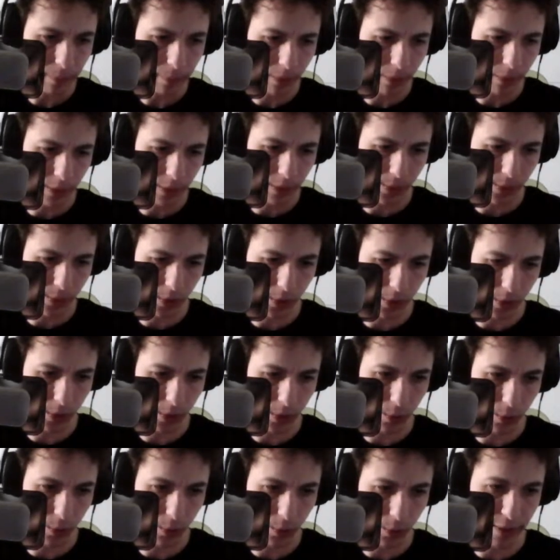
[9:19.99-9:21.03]
Let's go
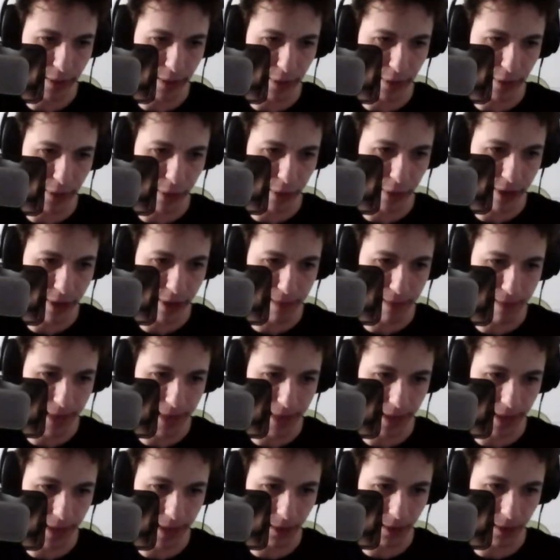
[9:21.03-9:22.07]
with nerdy
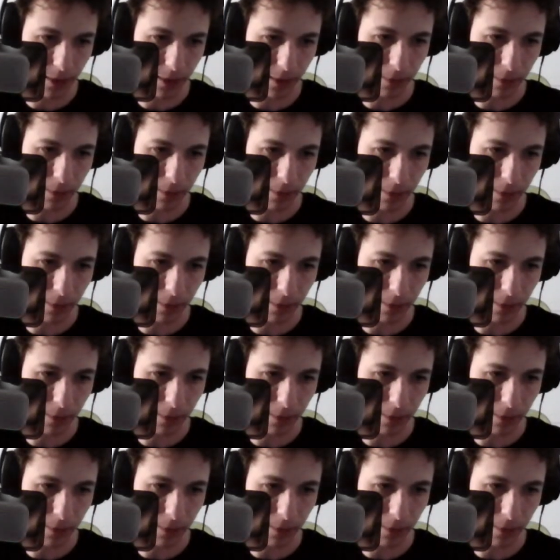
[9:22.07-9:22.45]
male,